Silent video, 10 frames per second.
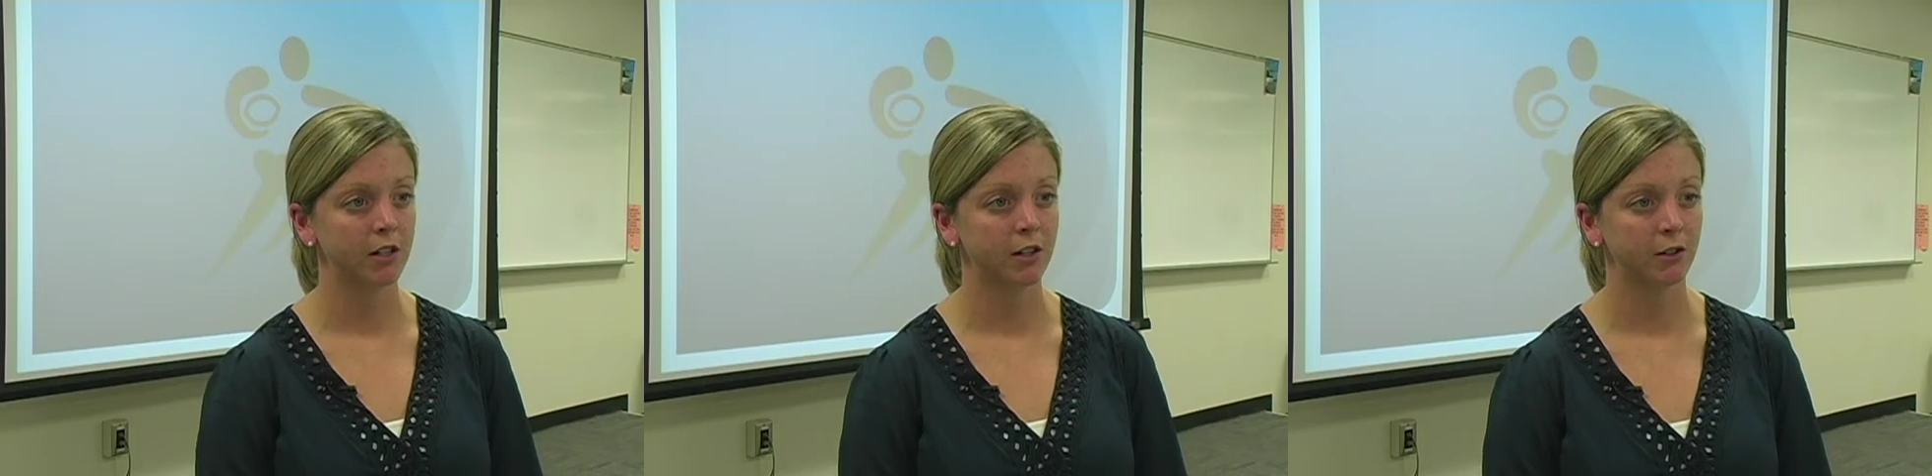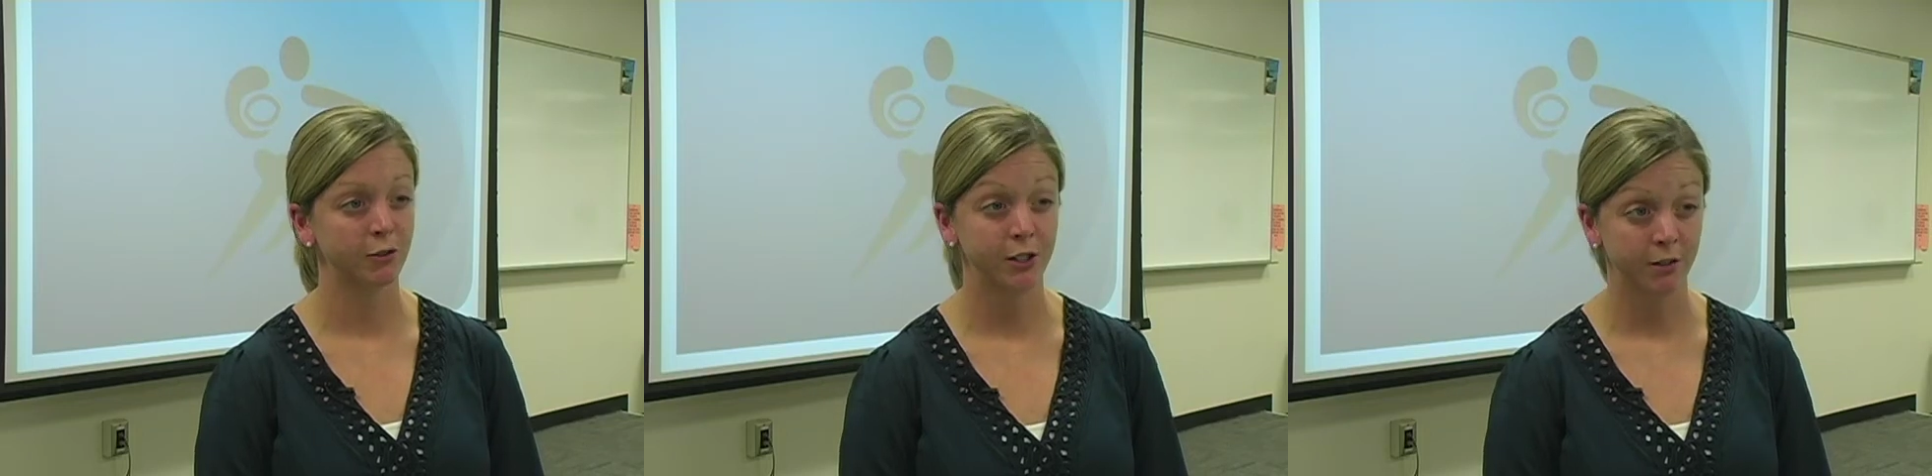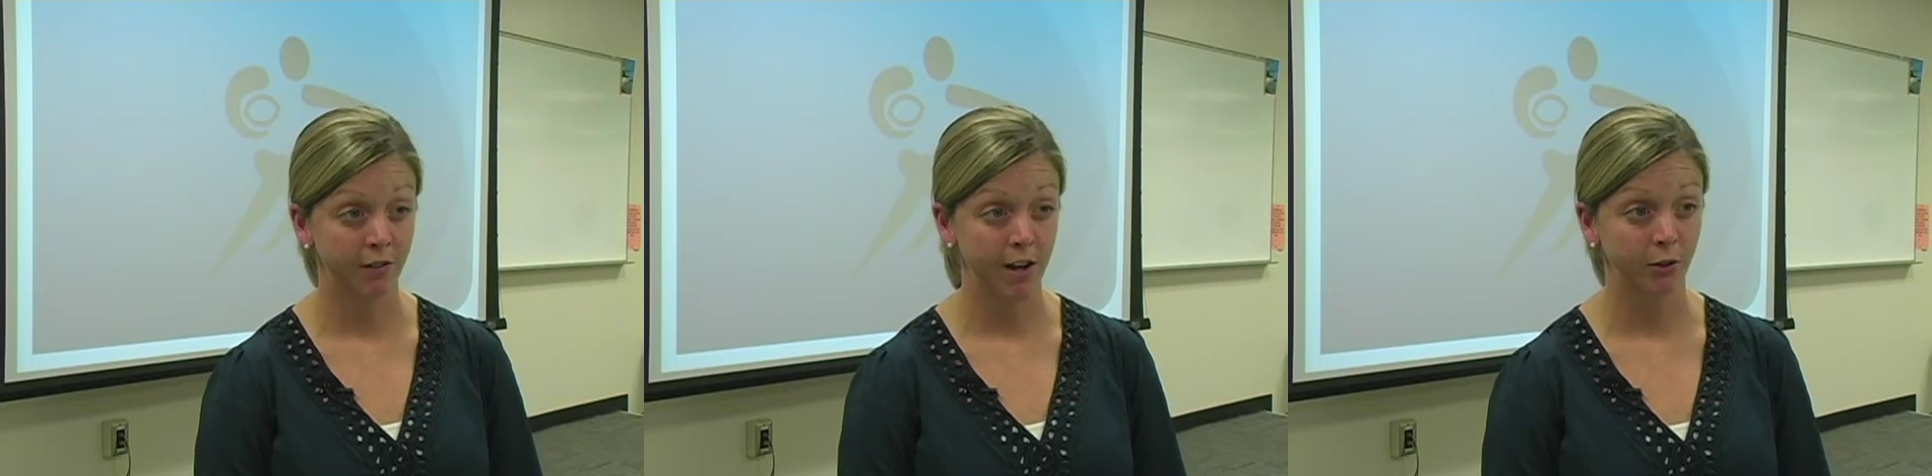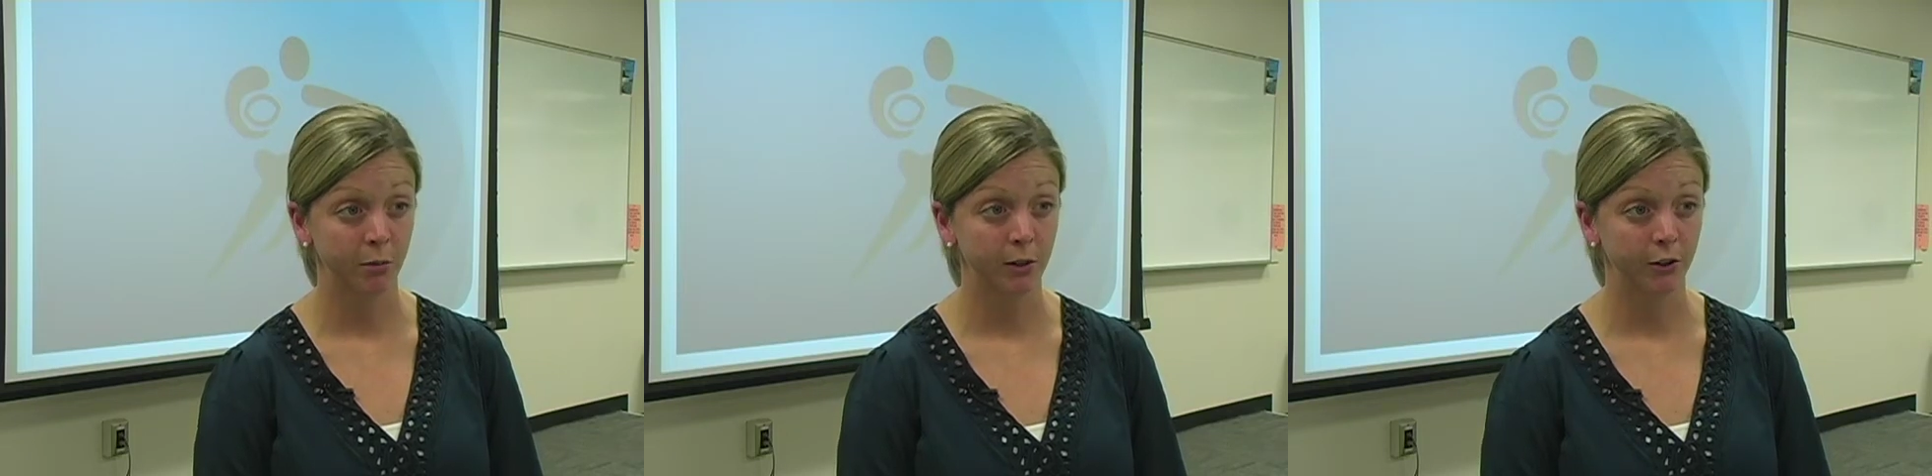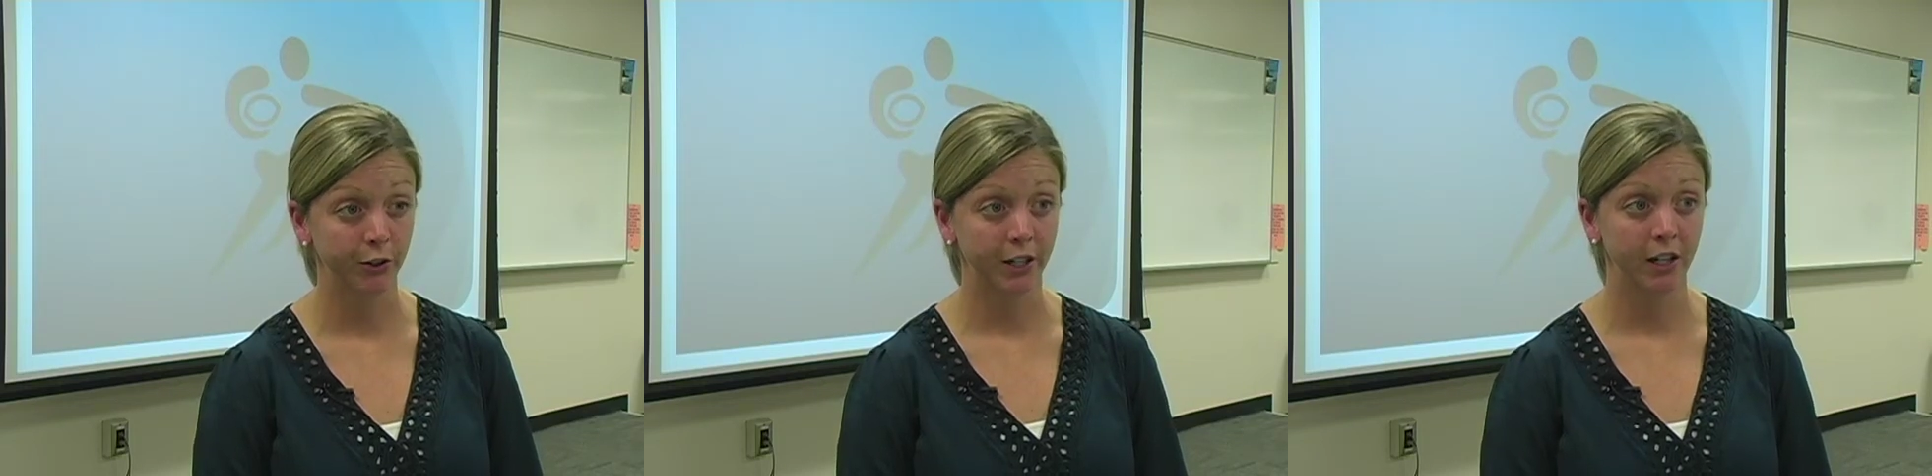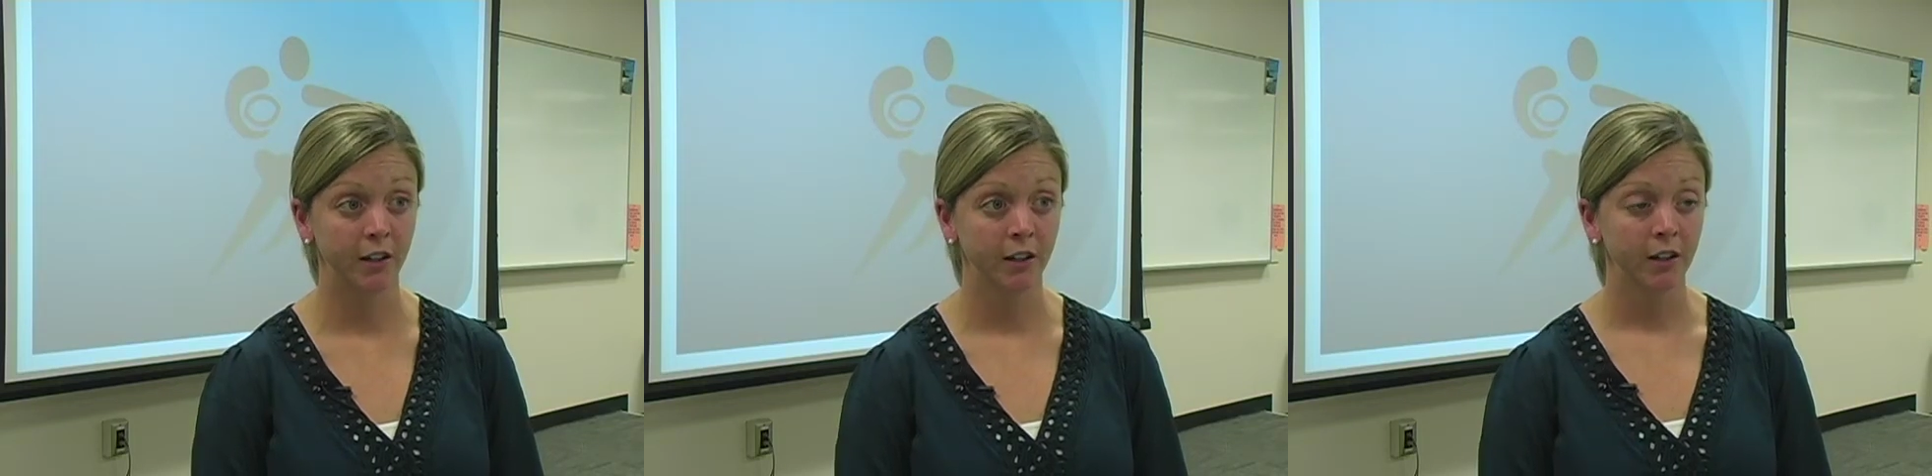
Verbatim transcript: energy availability.